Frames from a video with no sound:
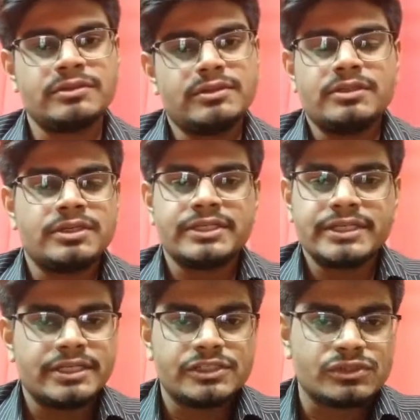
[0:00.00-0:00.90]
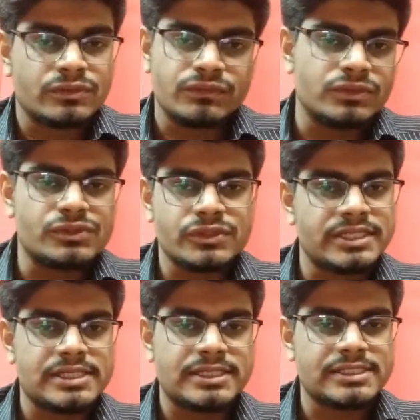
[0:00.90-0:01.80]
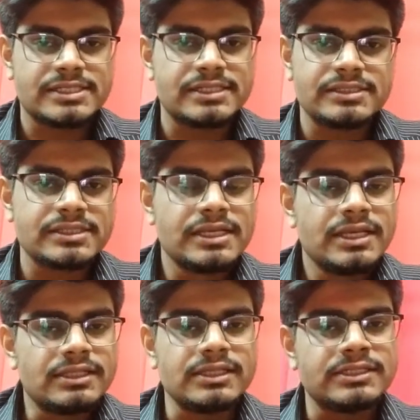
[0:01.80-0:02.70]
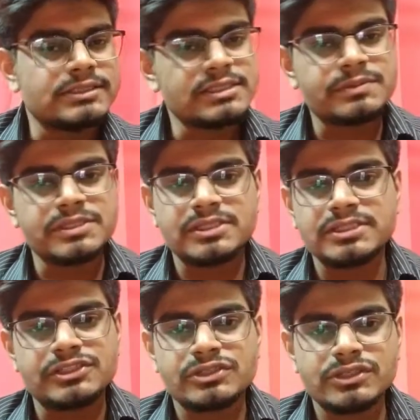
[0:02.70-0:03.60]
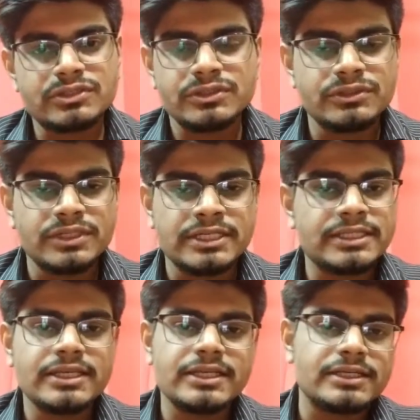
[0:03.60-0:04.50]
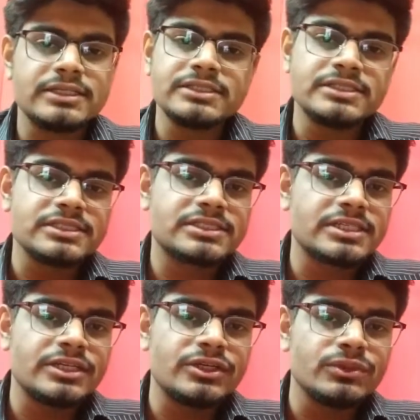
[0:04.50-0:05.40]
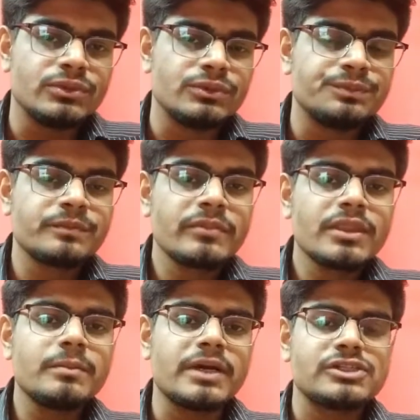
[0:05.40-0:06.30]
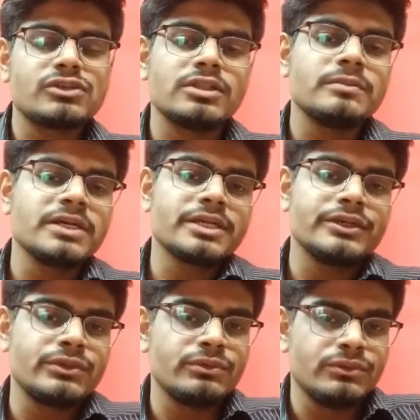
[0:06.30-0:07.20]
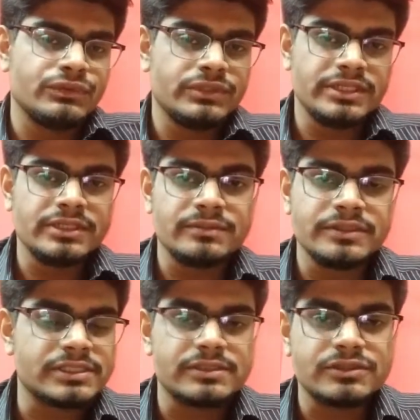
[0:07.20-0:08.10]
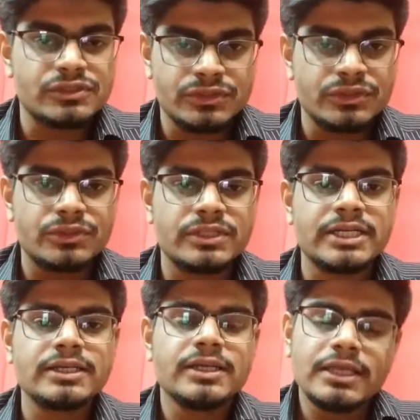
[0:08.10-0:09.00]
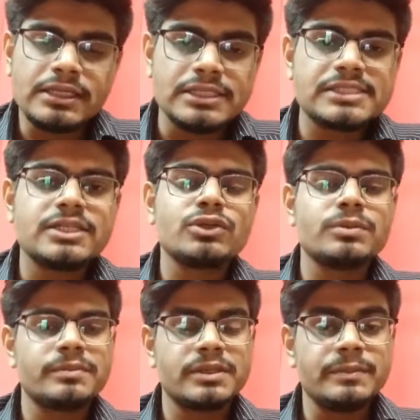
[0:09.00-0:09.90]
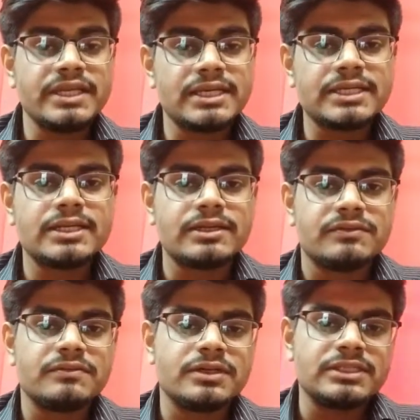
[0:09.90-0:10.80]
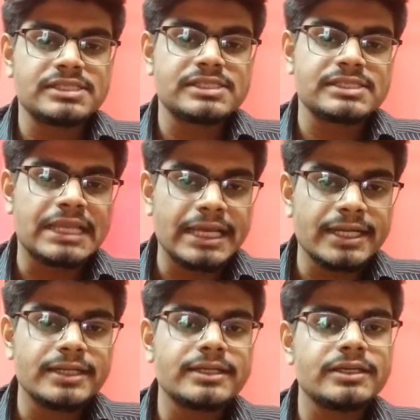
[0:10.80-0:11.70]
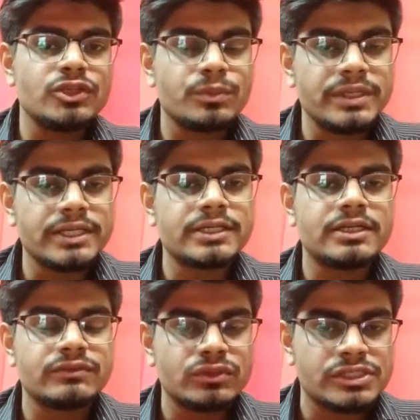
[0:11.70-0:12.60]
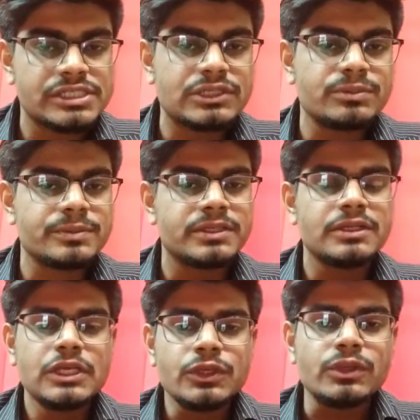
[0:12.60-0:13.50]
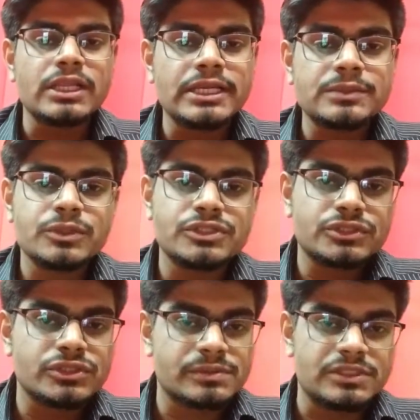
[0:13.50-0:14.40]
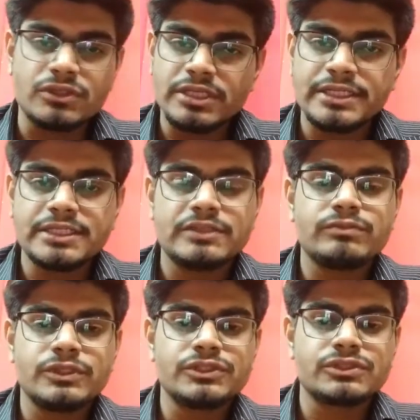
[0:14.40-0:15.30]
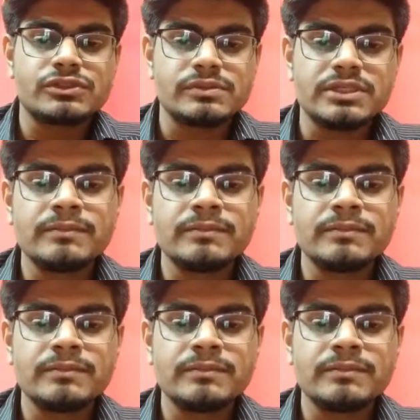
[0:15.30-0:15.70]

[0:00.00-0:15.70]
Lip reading: The trainer is no fool, so he understands that this person does not know anything and is just trying to pass on the bucket to the other person. So don't do that. Listen to people, be attentive. This is guaranteed. You be attentive, you listen to people, you'll get points to speak, you'll get enough points to speak.